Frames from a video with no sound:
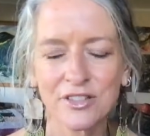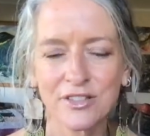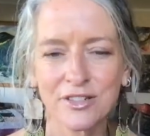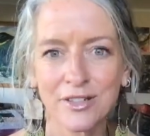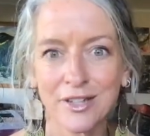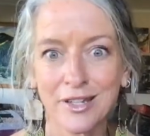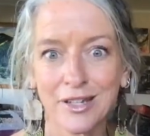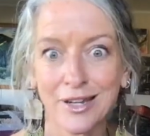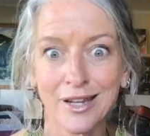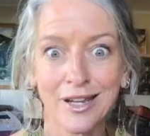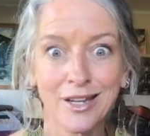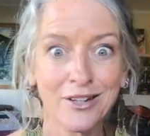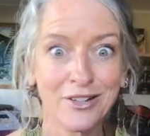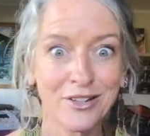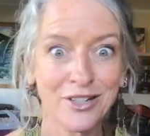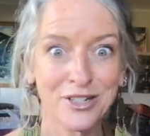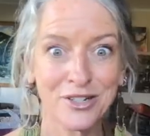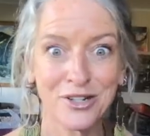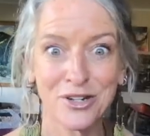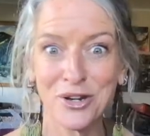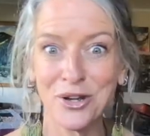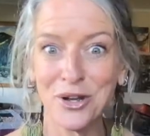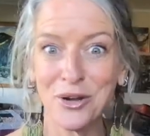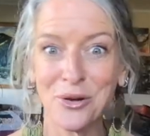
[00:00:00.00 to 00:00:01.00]
They're like, I
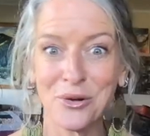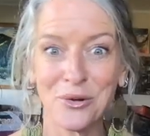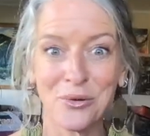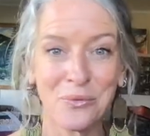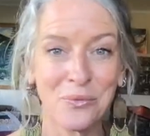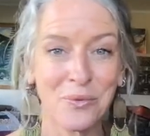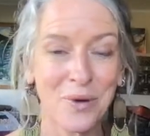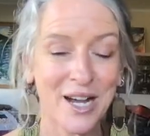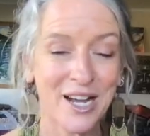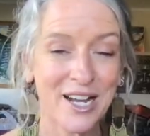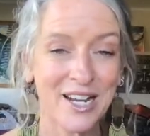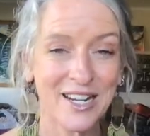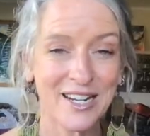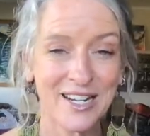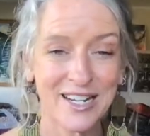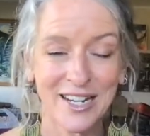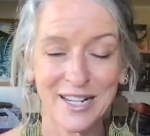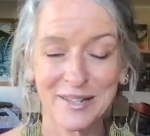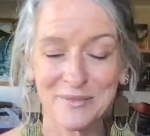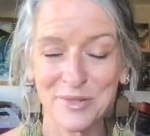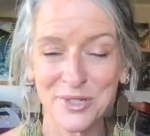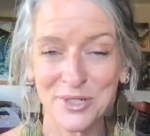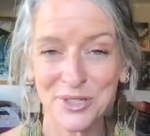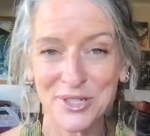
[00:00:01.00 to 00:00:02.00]
don't know why
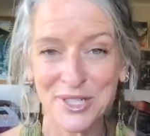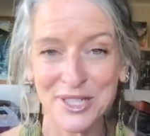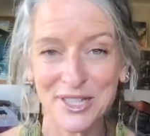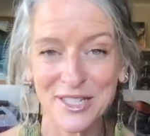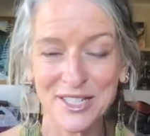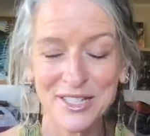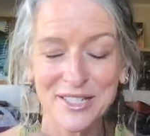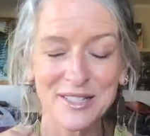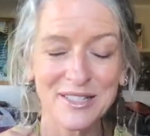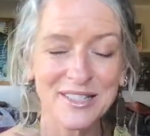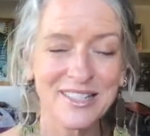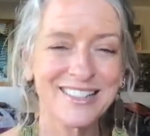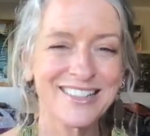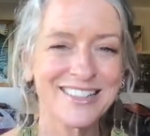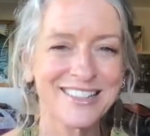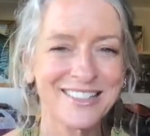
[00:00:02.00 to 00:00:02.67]
I'm doing this.